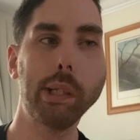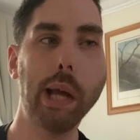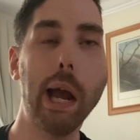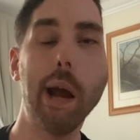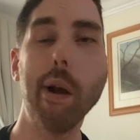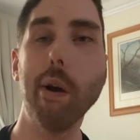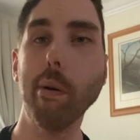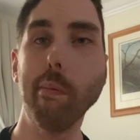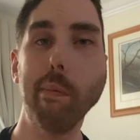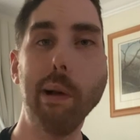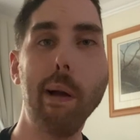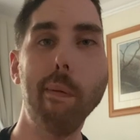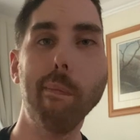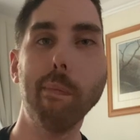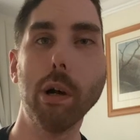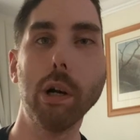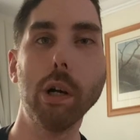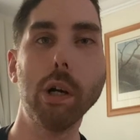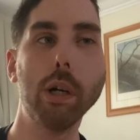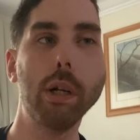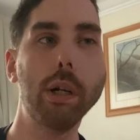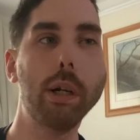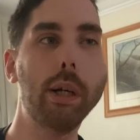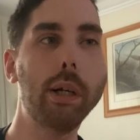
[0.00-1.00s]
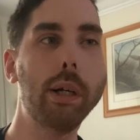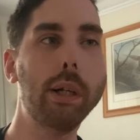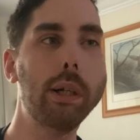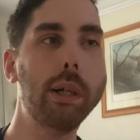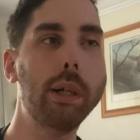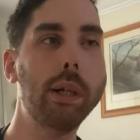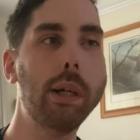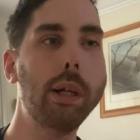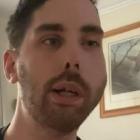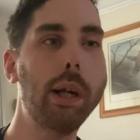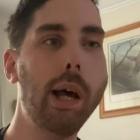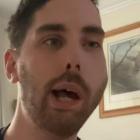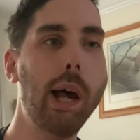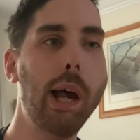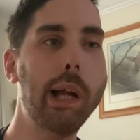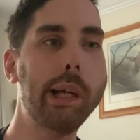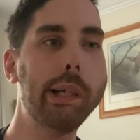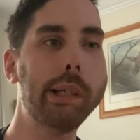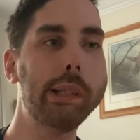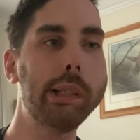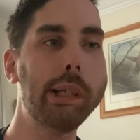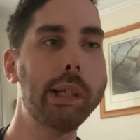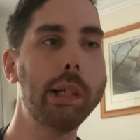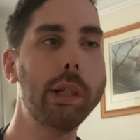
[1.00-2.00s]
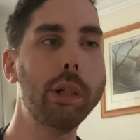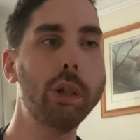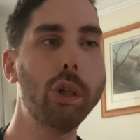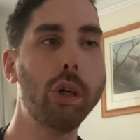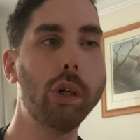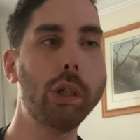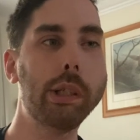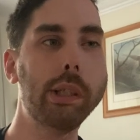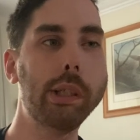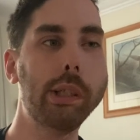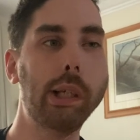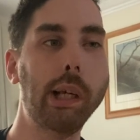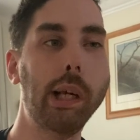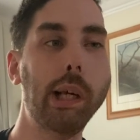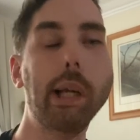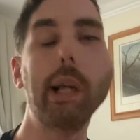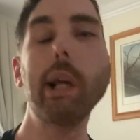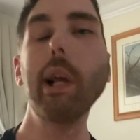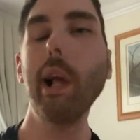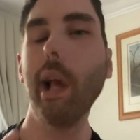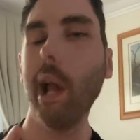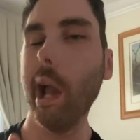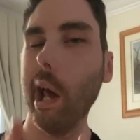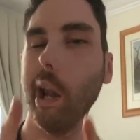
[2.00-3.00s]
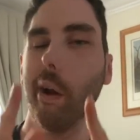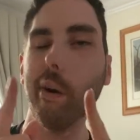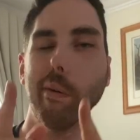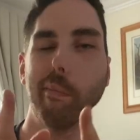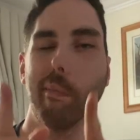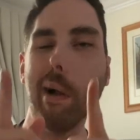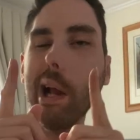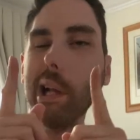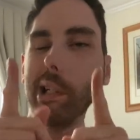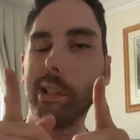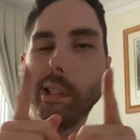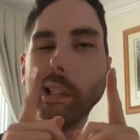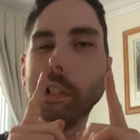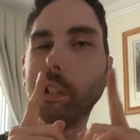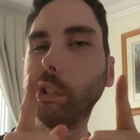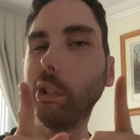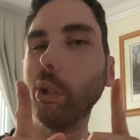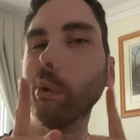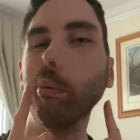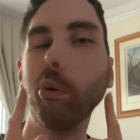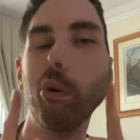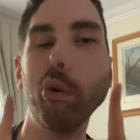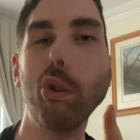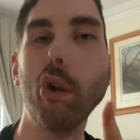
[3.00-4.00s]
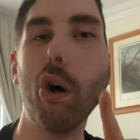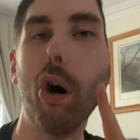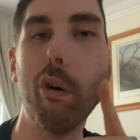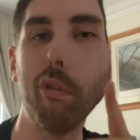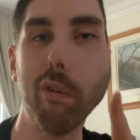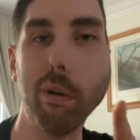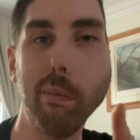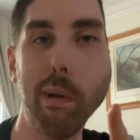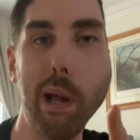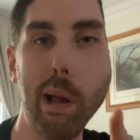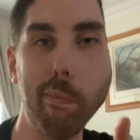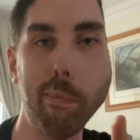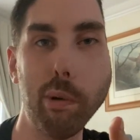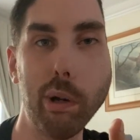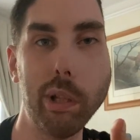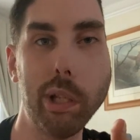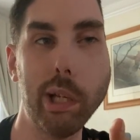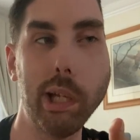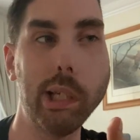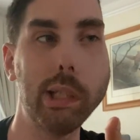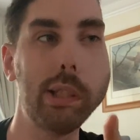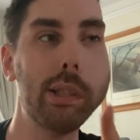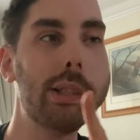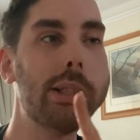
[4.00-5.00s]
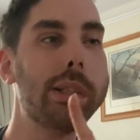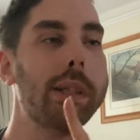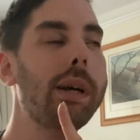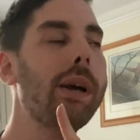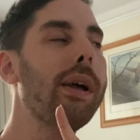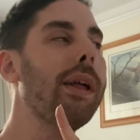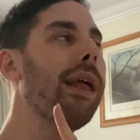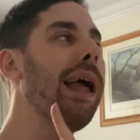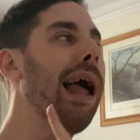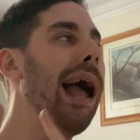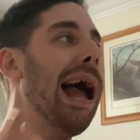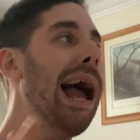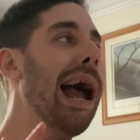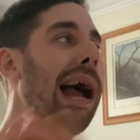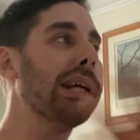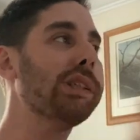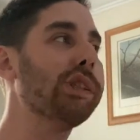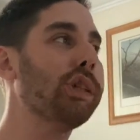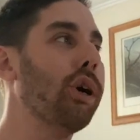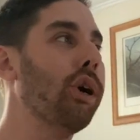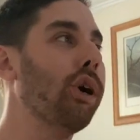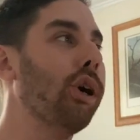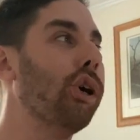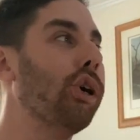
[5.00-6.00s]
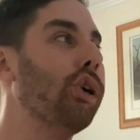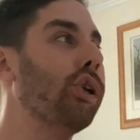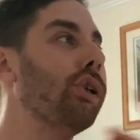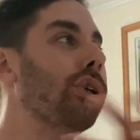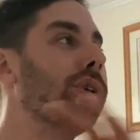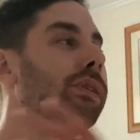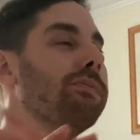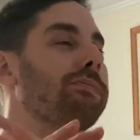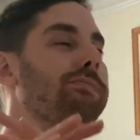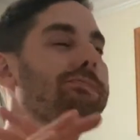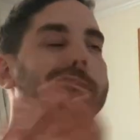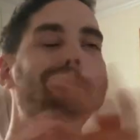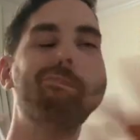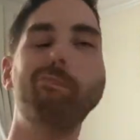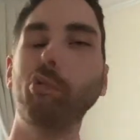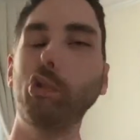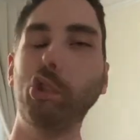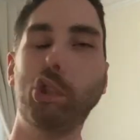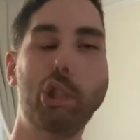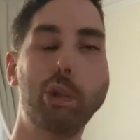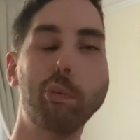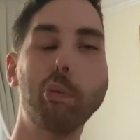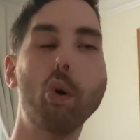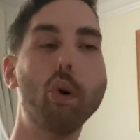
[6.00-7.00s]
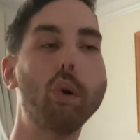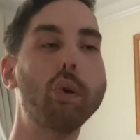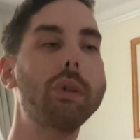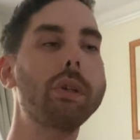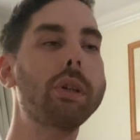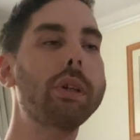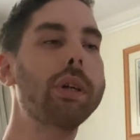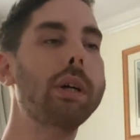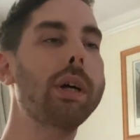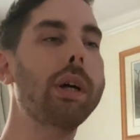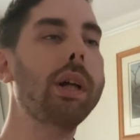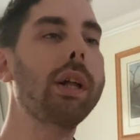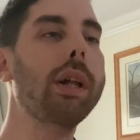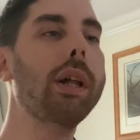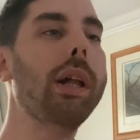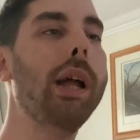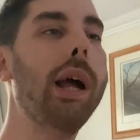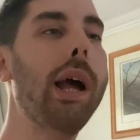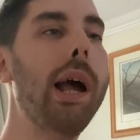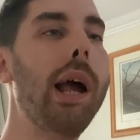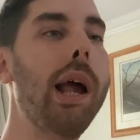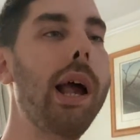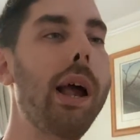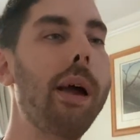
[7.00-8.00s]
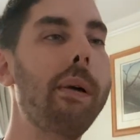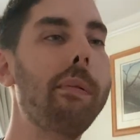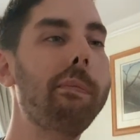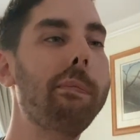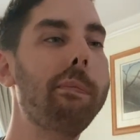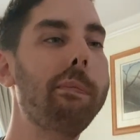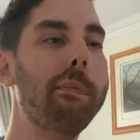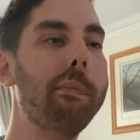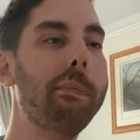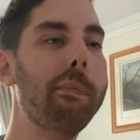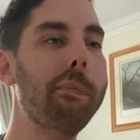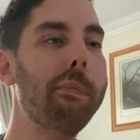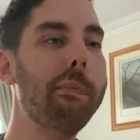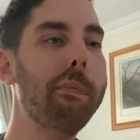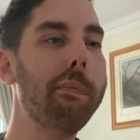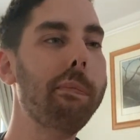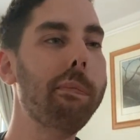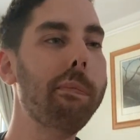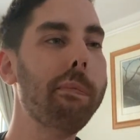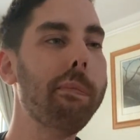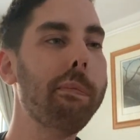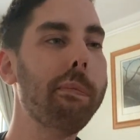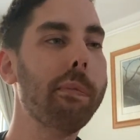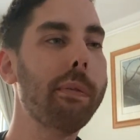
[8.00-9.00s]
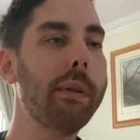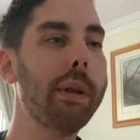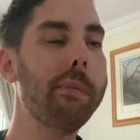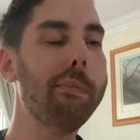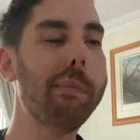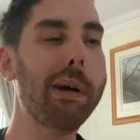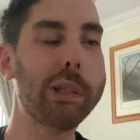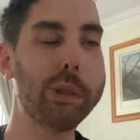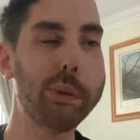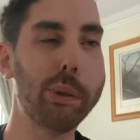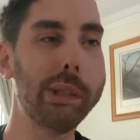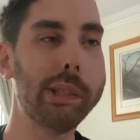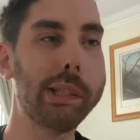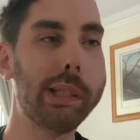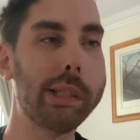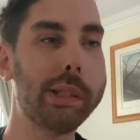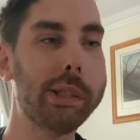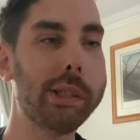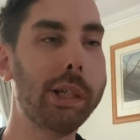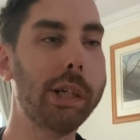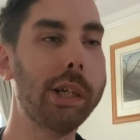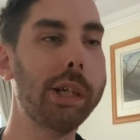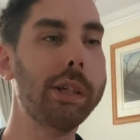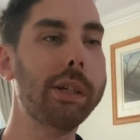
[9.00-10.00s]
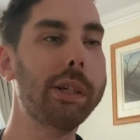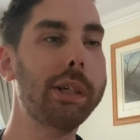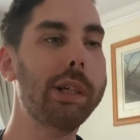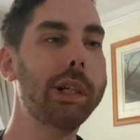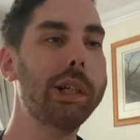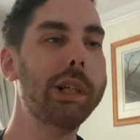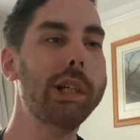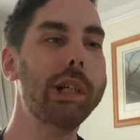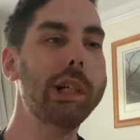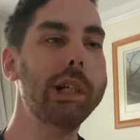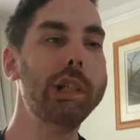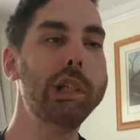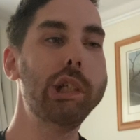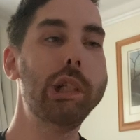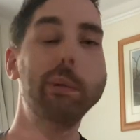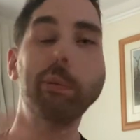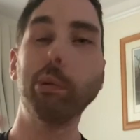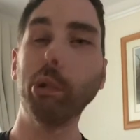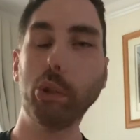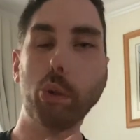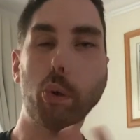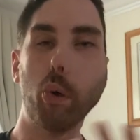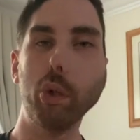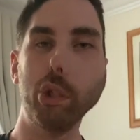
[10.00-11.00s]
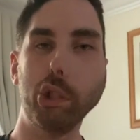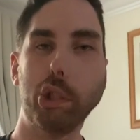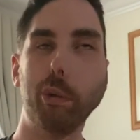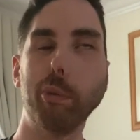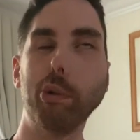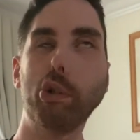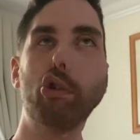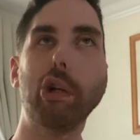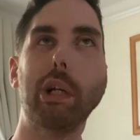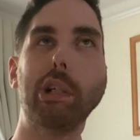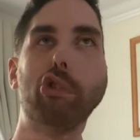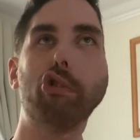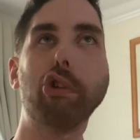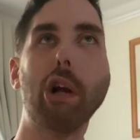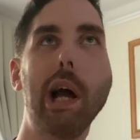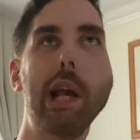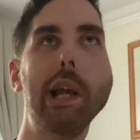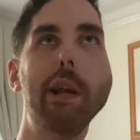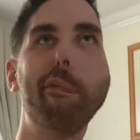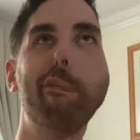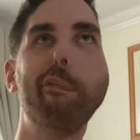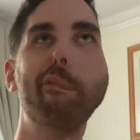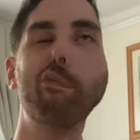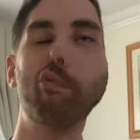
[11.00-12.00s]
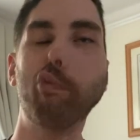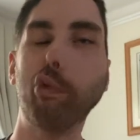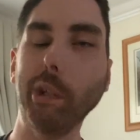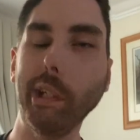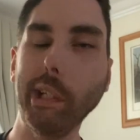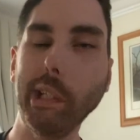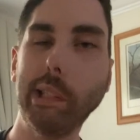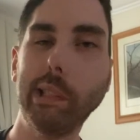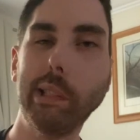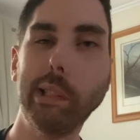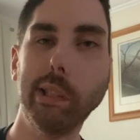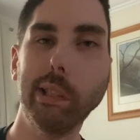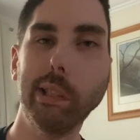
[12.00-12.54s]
I remember hiding it in lock and key. And my sister will not remember this at all. She won't. My twin sister, she was like trying to read